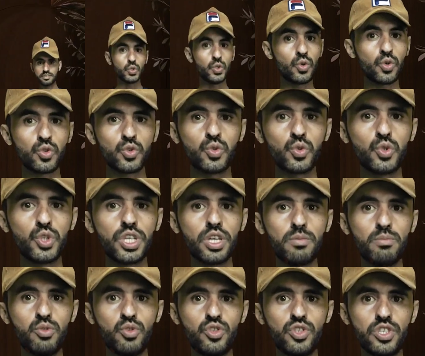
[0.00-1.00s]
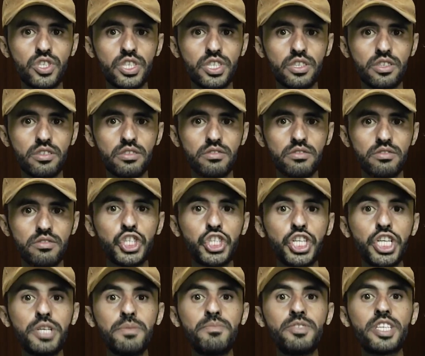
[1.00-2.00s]
Your social position
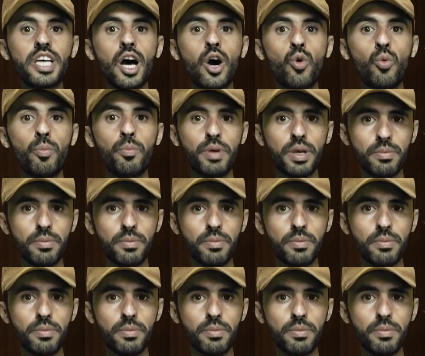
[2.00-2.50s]
shapes how